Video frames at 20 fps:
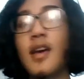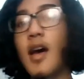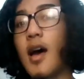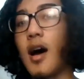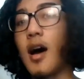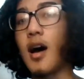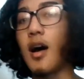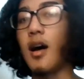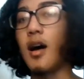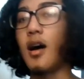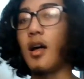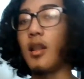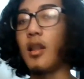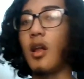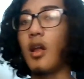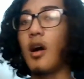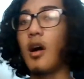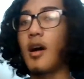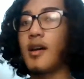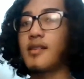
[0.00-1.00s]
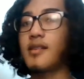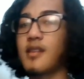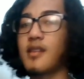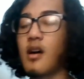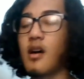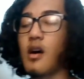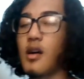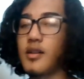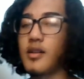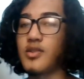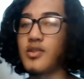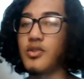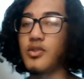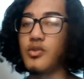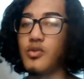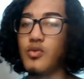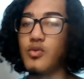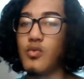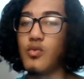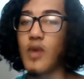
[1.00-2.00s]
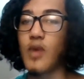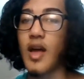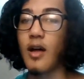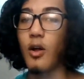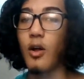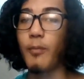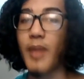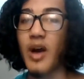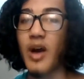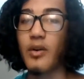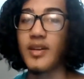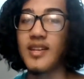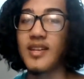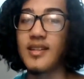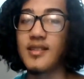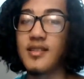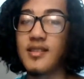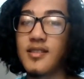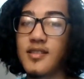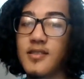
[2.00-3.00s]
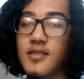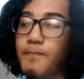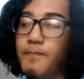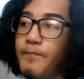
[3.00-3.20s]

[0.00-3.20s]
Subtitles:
Law has gone to help out his.